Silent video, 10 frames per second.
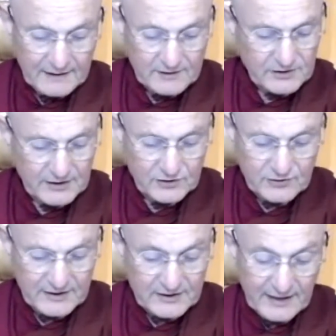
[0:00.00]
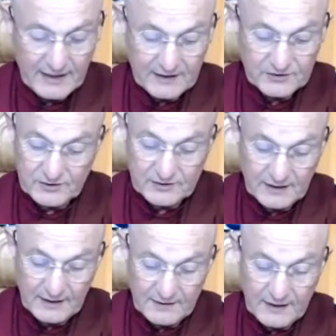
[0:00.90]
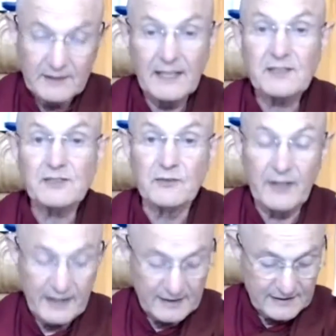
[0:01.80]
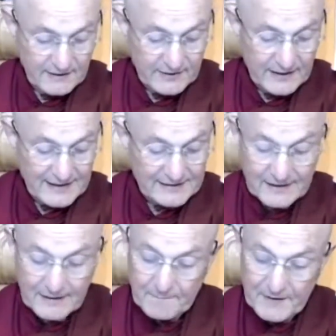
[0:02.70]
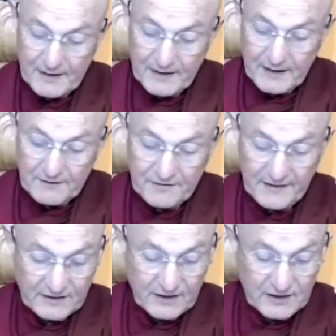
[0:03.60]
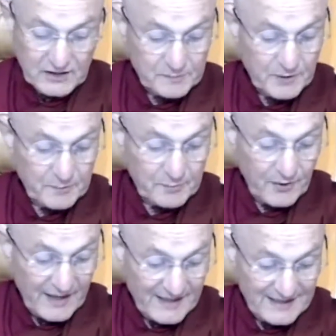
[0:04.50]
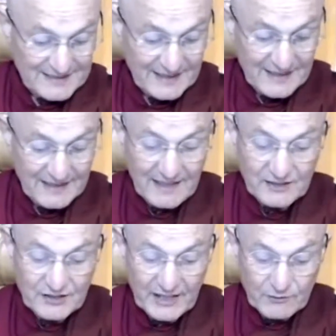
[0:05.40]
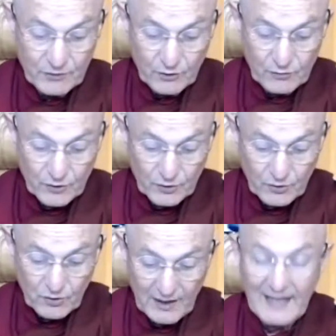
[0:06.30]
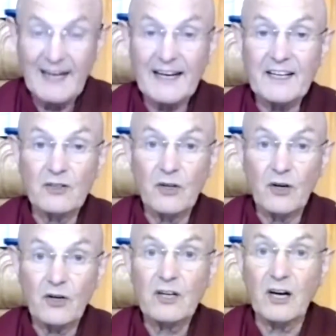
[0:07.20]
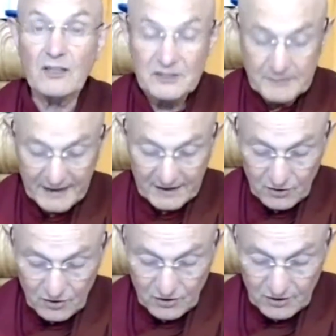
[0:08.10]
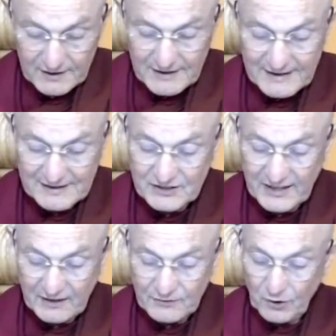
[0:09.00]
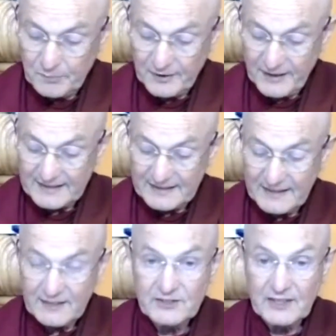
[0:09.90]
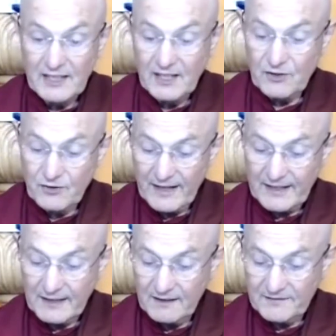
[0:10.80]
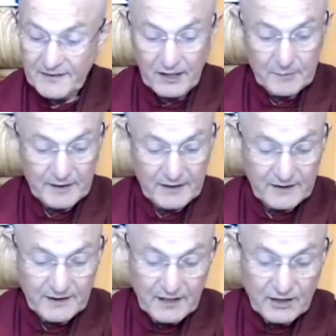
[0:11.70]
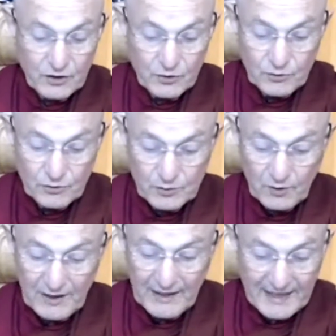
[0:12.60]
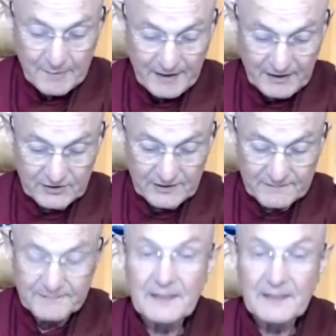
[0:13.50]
it's translated in the dictionary, is given as fitness, propriety, a general rule, higher law, cosmic law, general practice, regular phenomenon, usual habit.